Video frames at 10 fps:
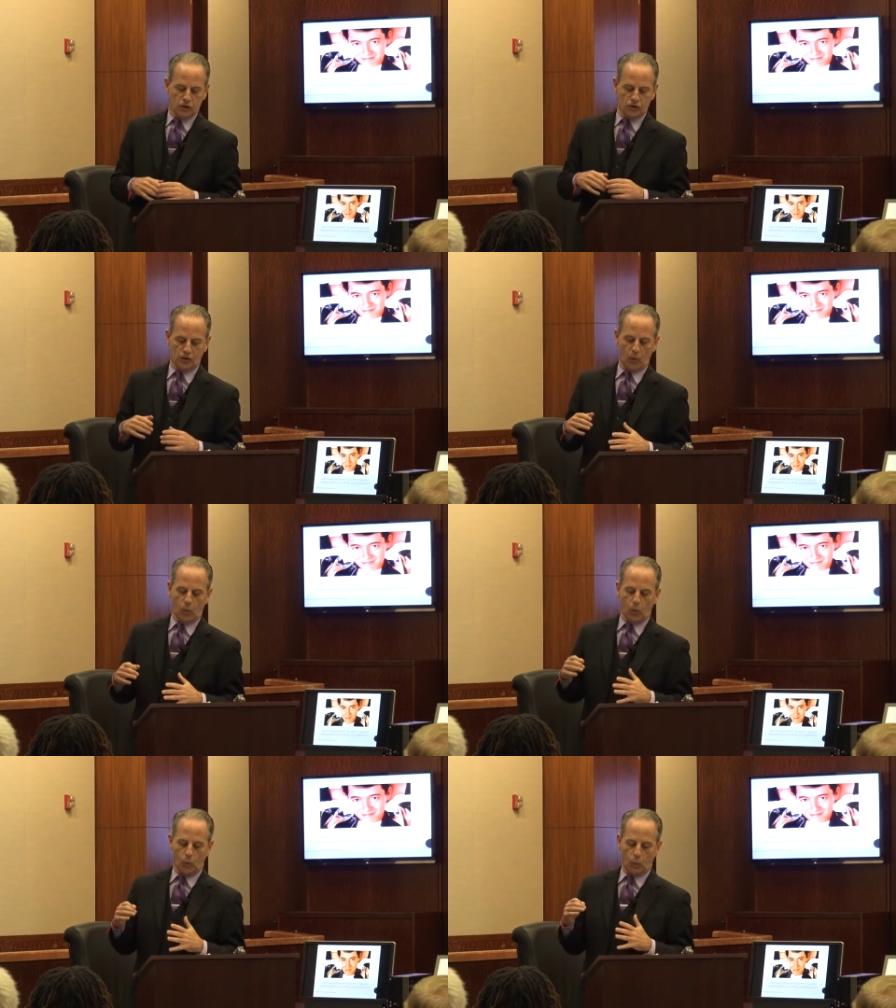
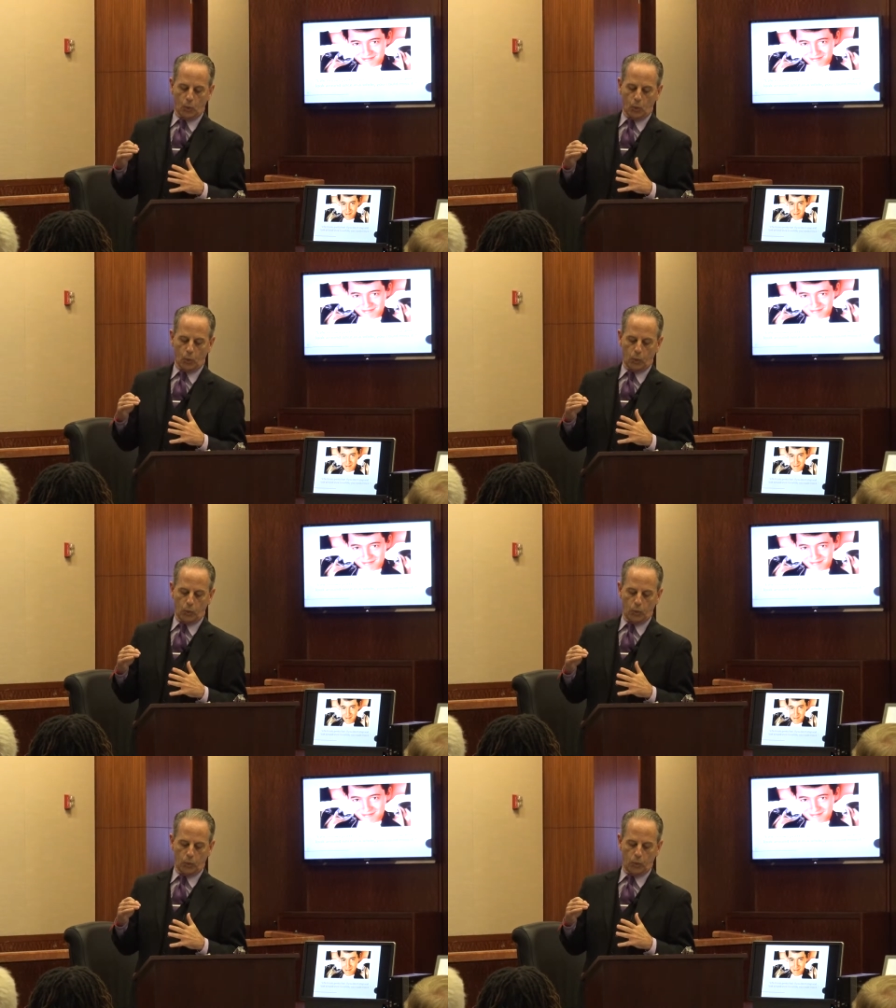So
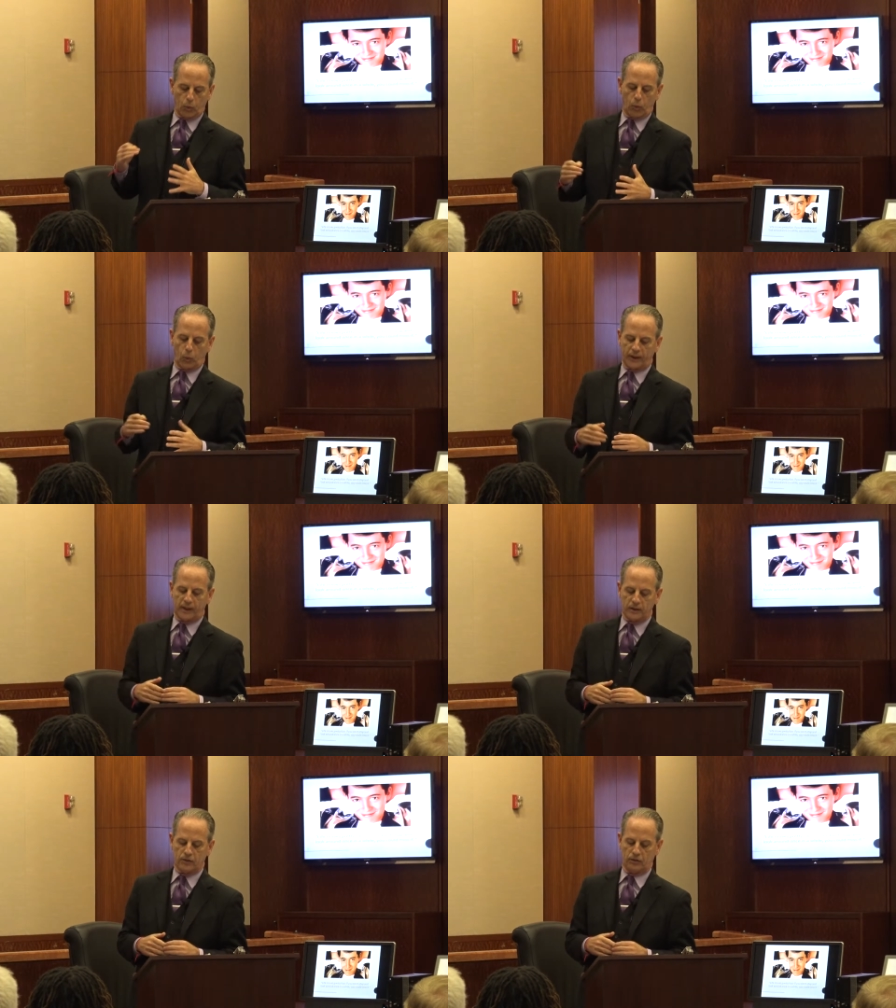what
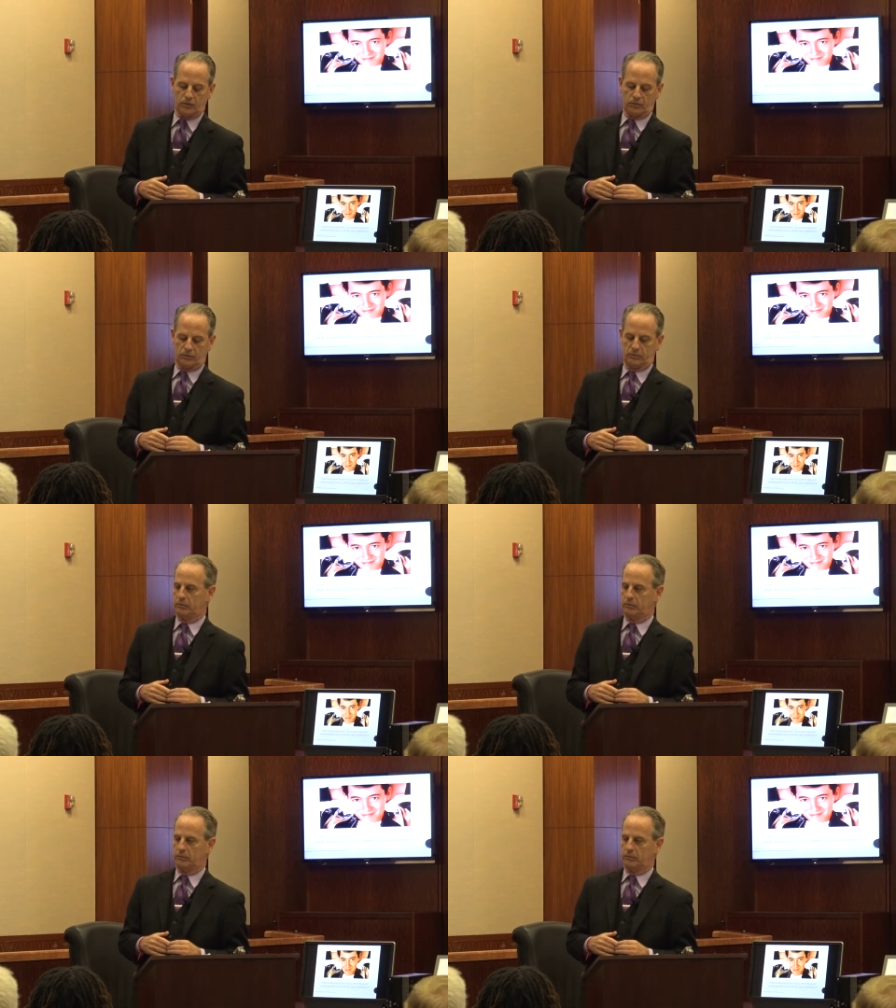can you do?